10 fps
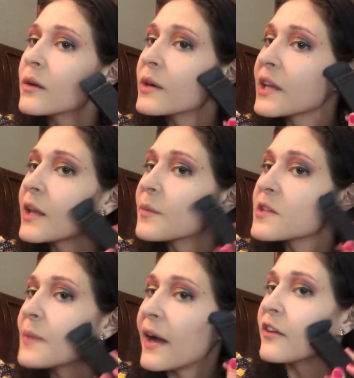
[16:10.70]
I don't want to keep this
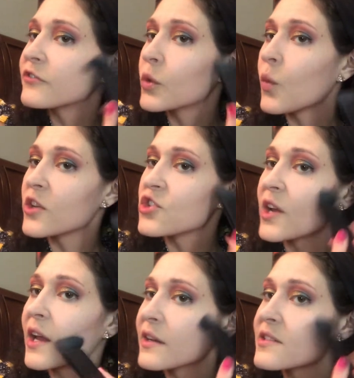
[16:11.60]
palette for one
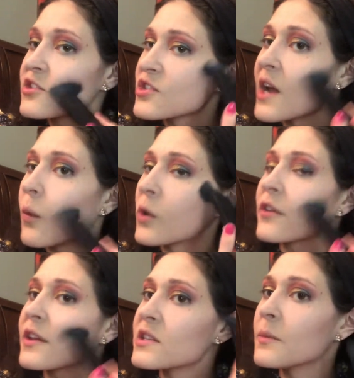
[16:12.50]
shade. It's just not
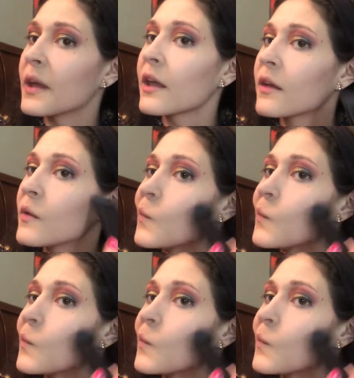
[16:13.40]
worth it to me.